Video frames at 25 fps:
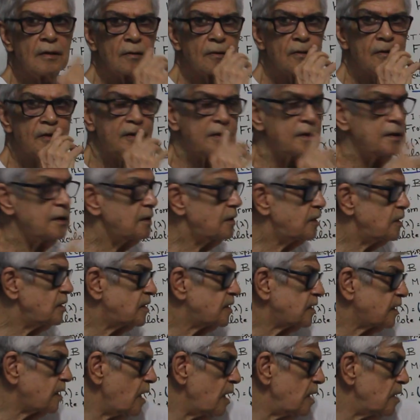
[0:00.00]
You see, in
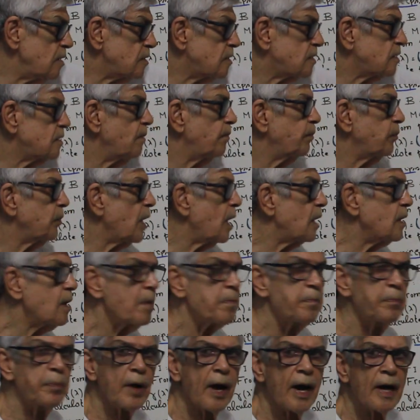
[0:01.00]
this case, I
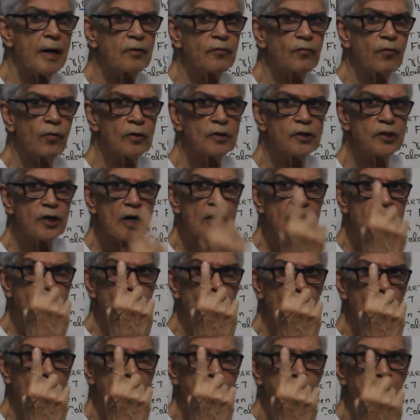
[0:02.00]
applied for
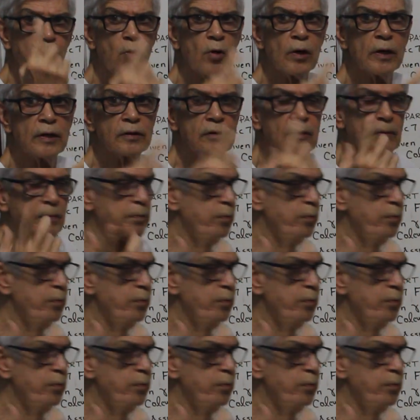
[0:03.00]
just one point